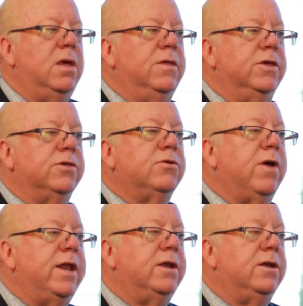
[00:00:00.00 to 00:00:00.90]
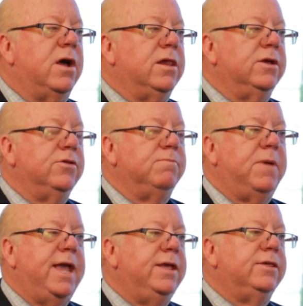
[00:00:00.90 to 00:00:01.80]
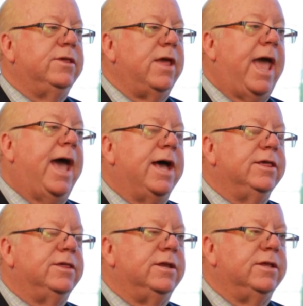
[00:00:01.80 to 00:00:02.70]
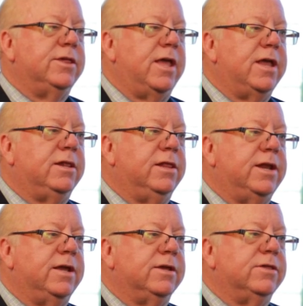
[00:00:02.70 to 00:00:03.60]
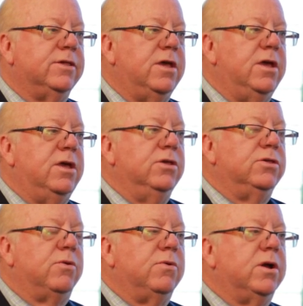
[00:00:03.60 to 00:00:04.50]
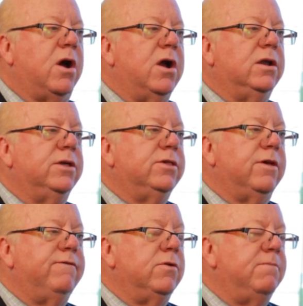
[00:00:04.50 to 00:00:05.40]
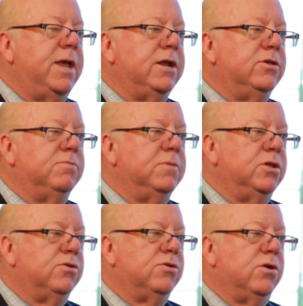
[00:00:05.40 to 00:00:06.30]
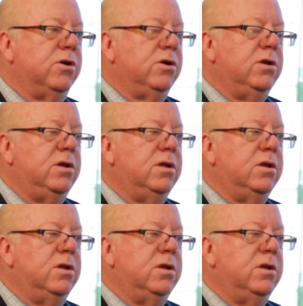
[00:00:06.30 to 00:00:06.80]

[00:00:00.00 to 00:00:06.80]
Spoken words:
This credit knowledge P.A.C.E has in its analytics. So regardless of your management churn,